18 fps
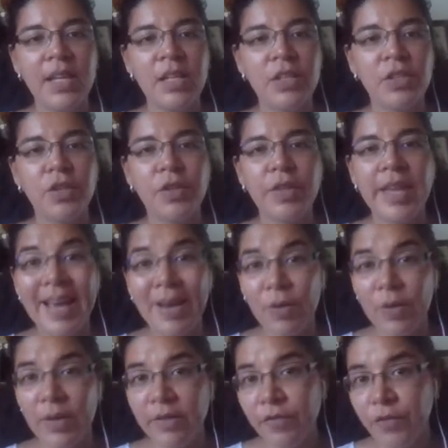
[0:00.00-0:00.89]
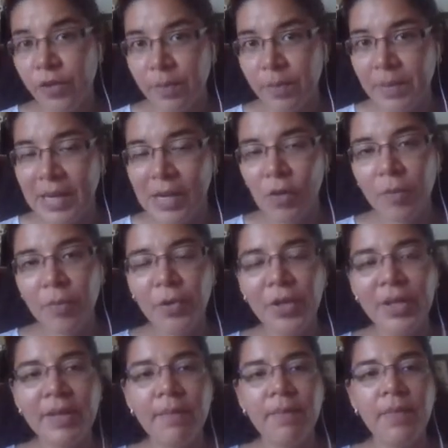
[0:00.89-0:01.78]
So the outline for the
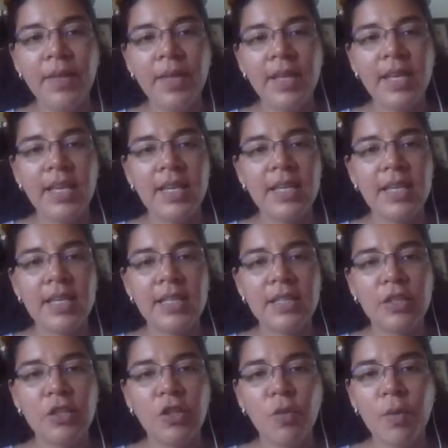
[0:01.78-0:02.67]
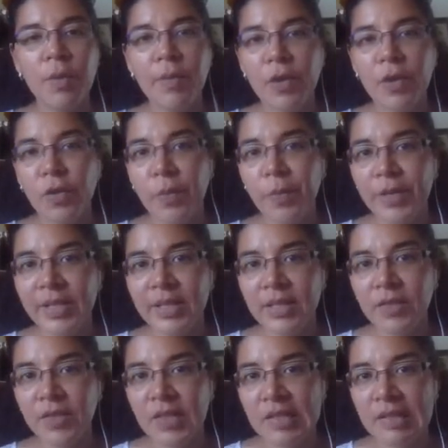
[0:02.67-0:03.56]
PowerPoint is human male
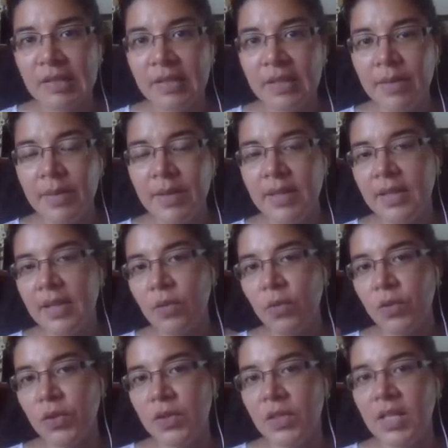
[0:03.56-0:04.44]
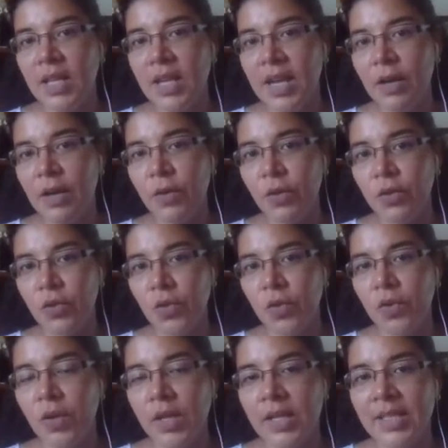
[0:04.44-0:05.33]
reproductive system, and then we'll see how those
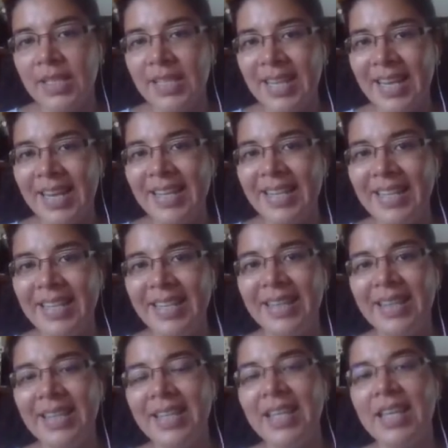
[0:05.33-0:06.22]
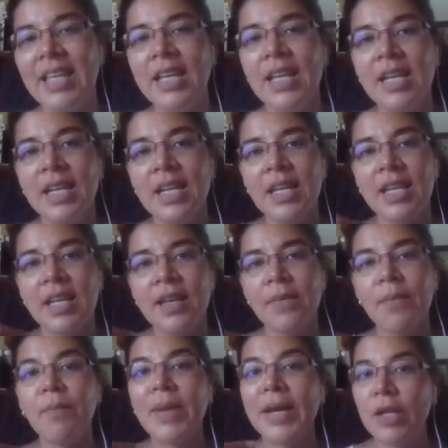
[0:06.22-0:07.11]
organs aid in the
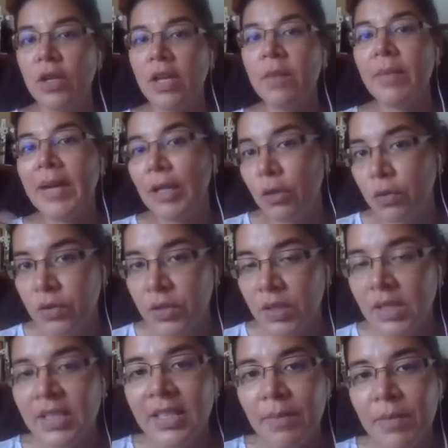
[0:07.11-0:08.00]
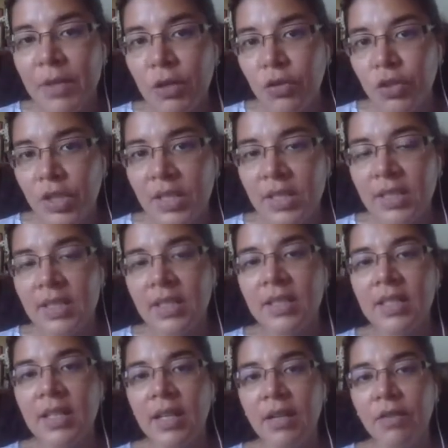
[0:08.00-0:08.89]
meiosis,
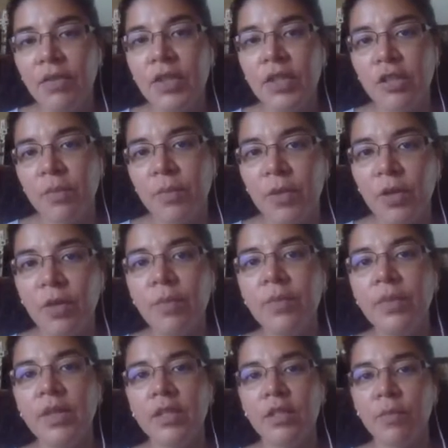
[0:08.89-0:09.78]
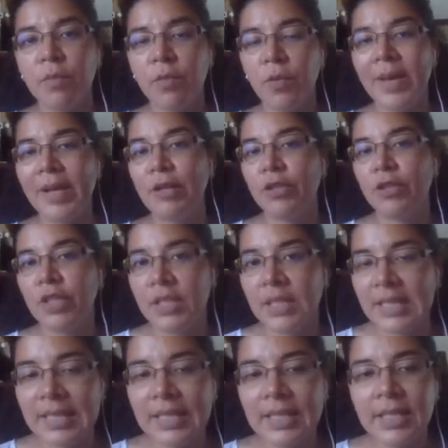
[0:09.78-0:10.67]
gametogenesis of the sperm, the
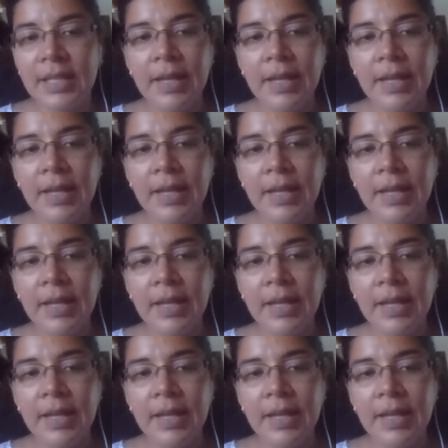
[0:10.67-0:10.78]
spermatogenesis.